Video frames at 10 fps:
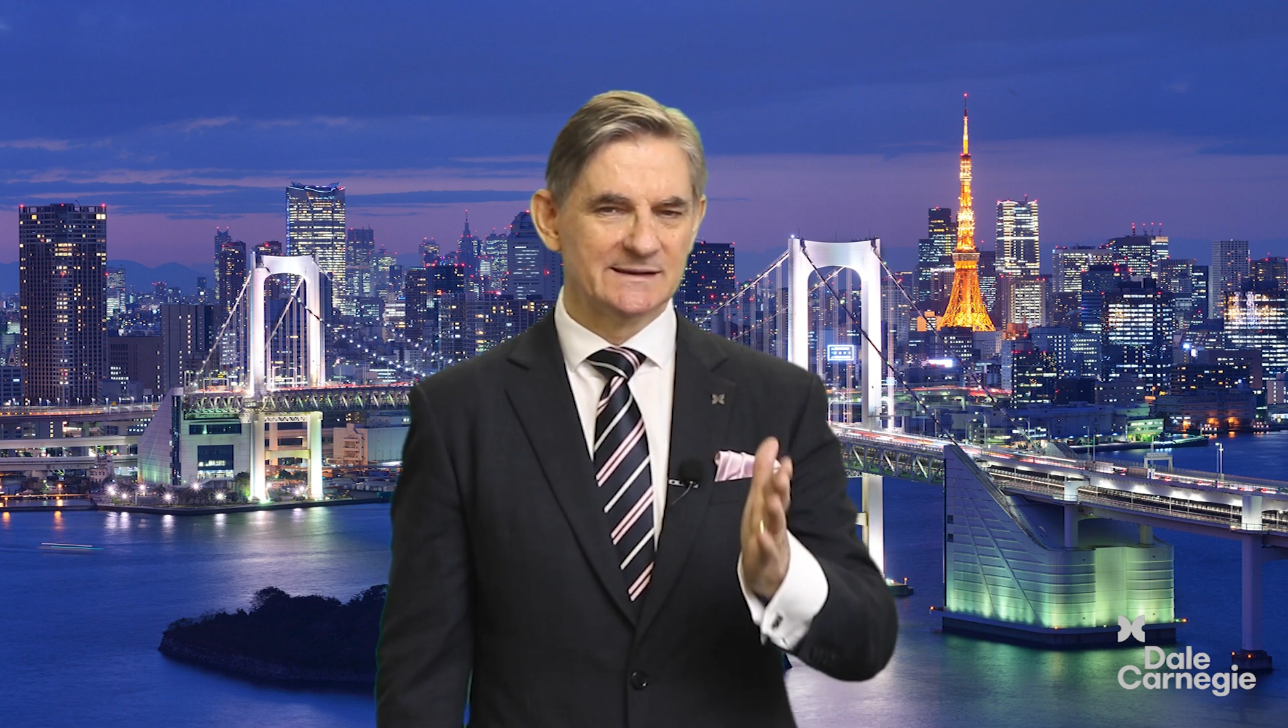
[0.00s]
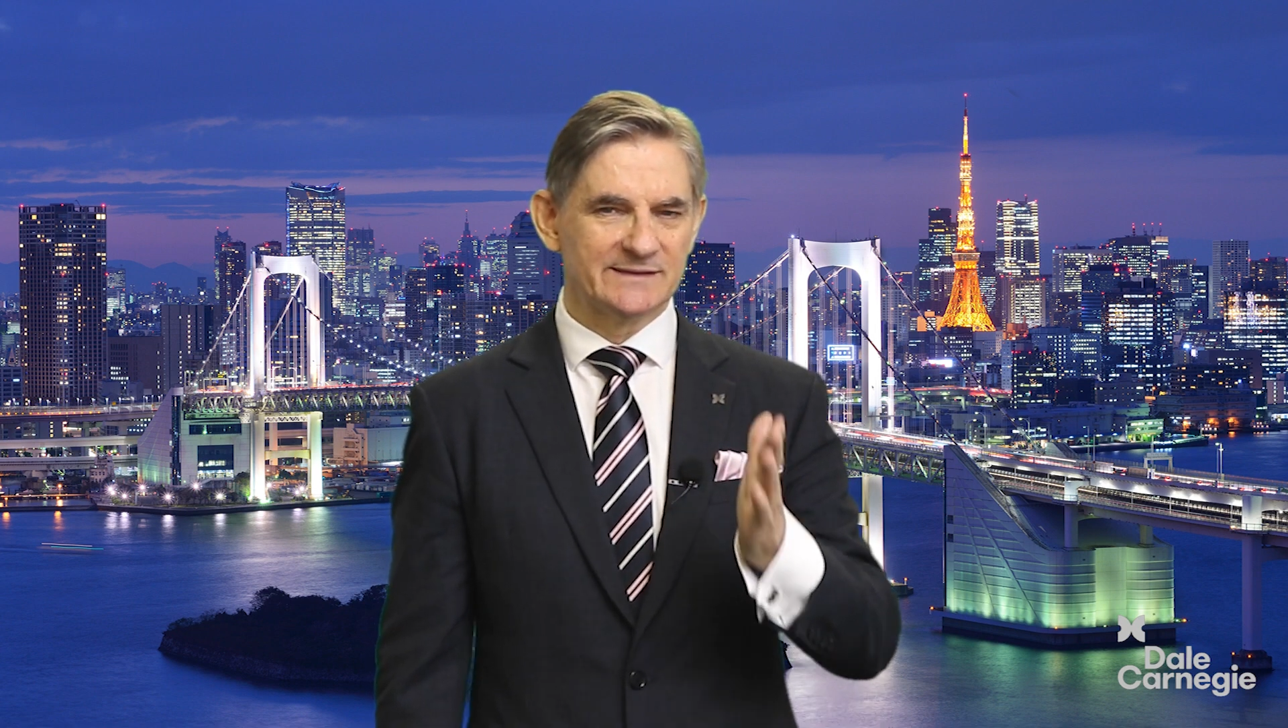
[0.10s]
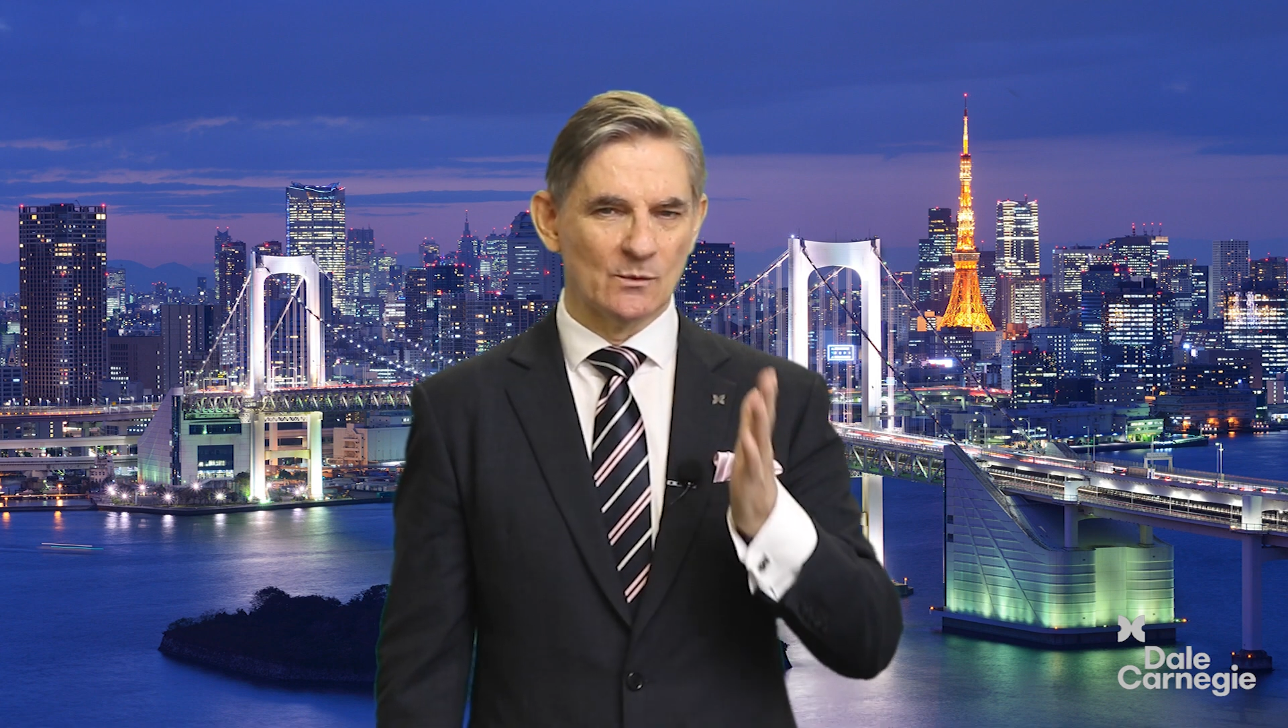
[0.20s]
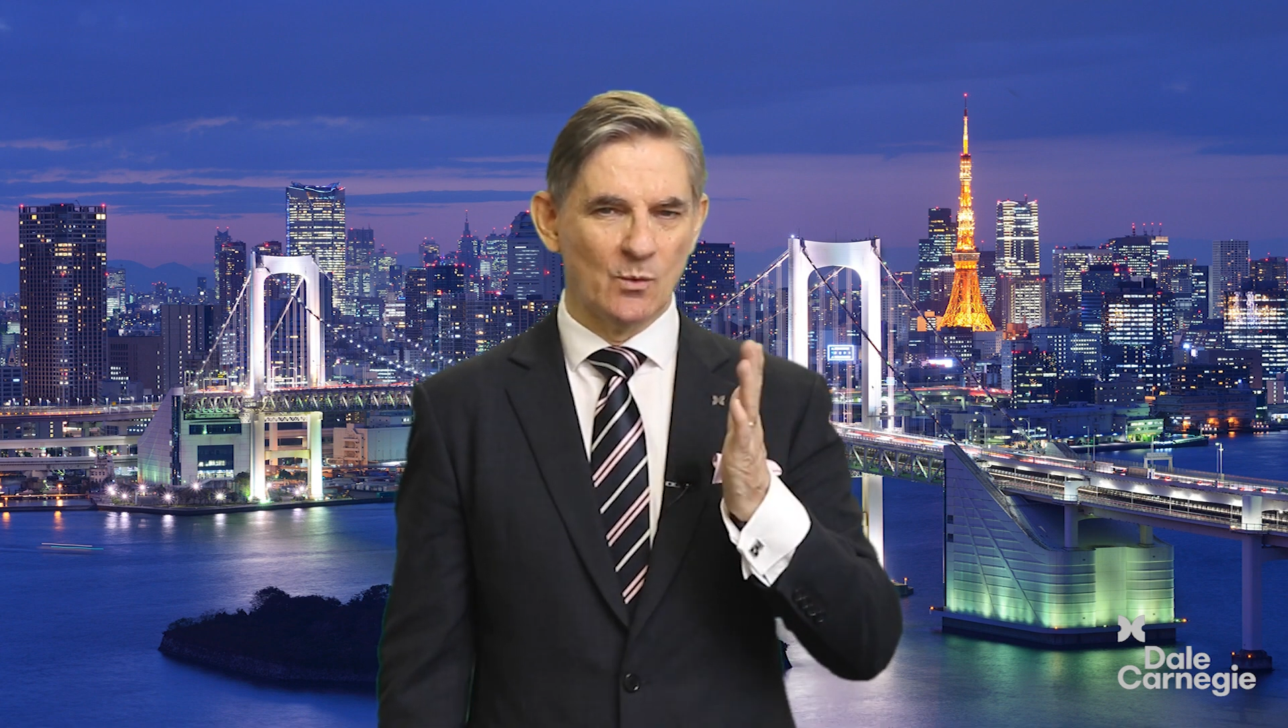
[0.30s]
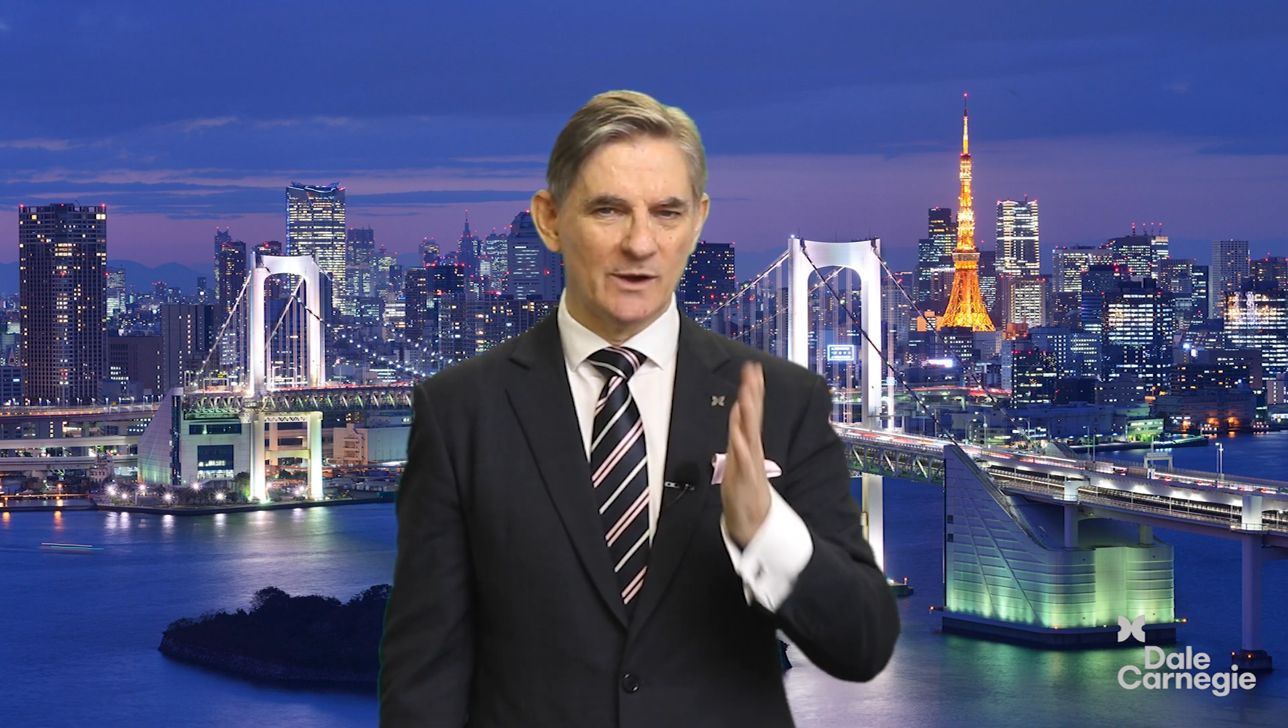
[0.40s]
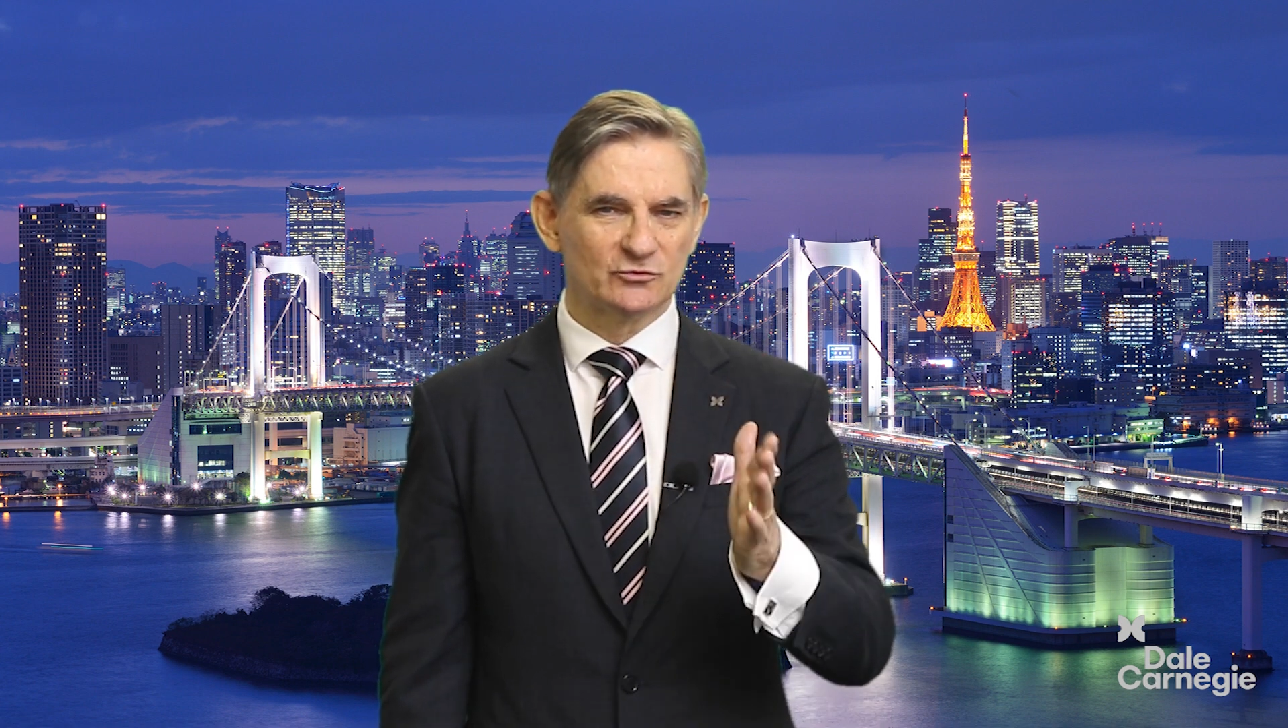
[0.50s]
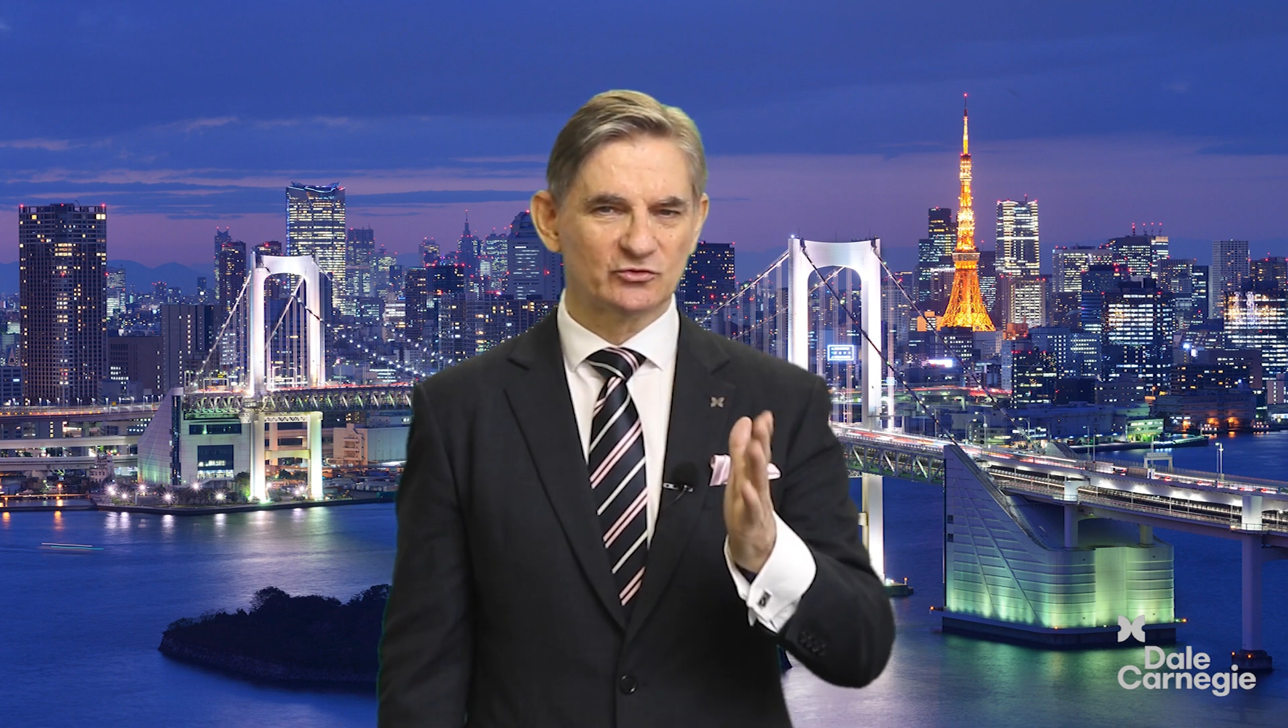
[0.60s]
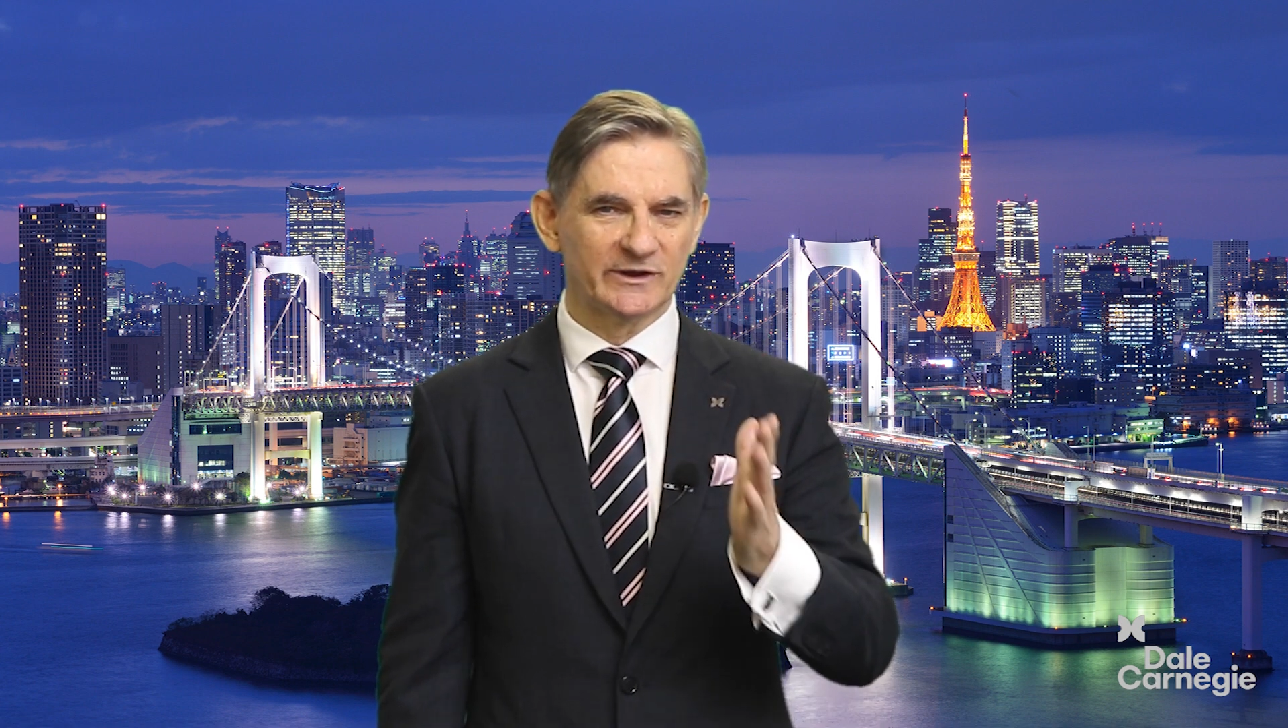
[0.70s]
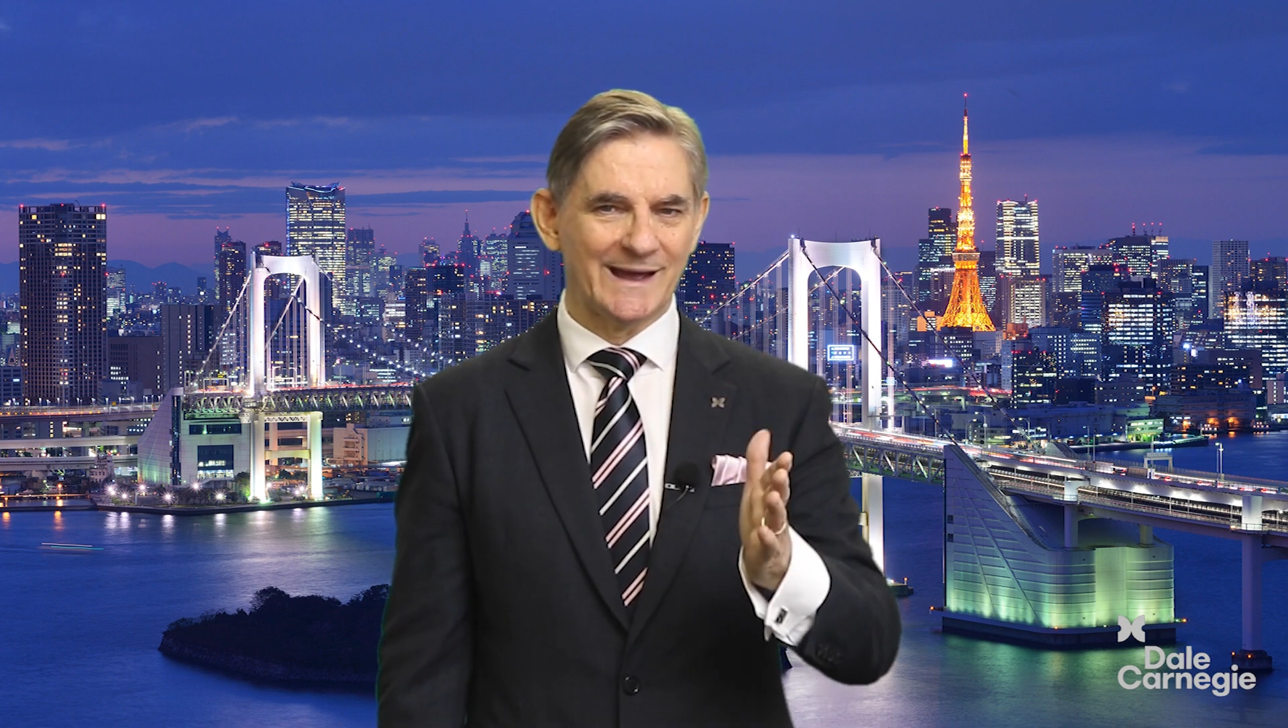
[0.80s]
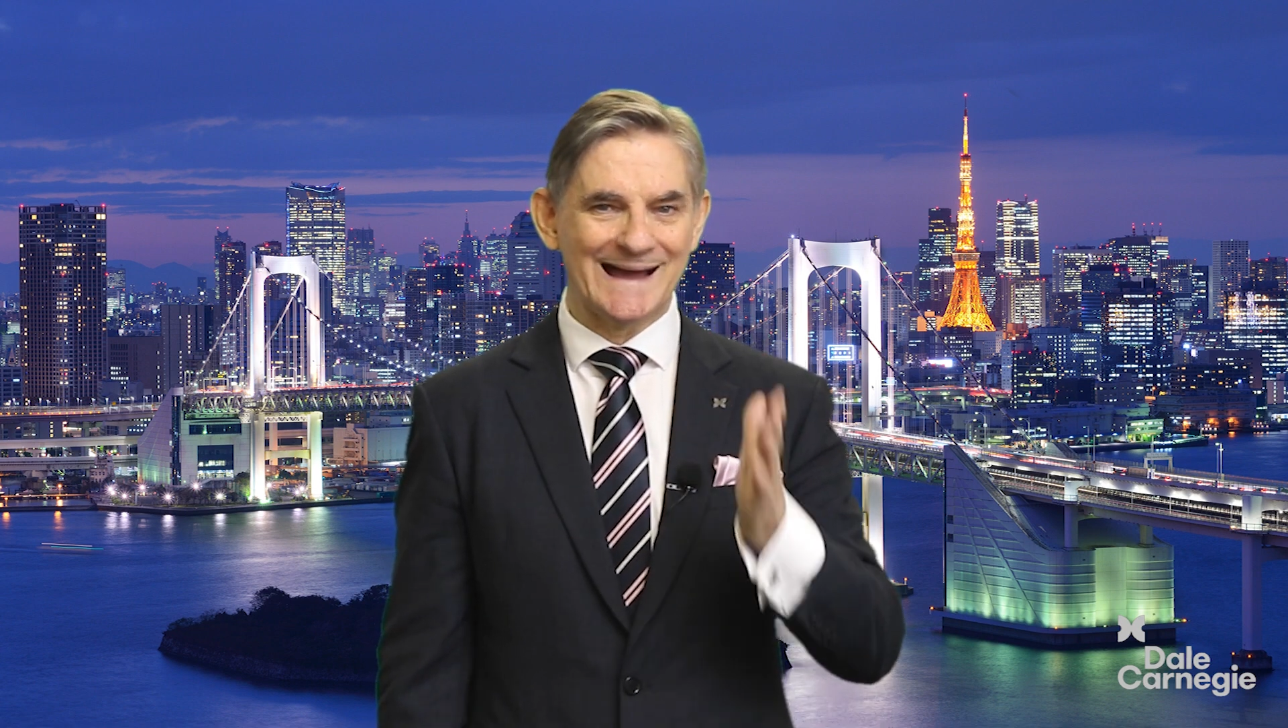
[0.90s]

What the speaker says: that won't trigger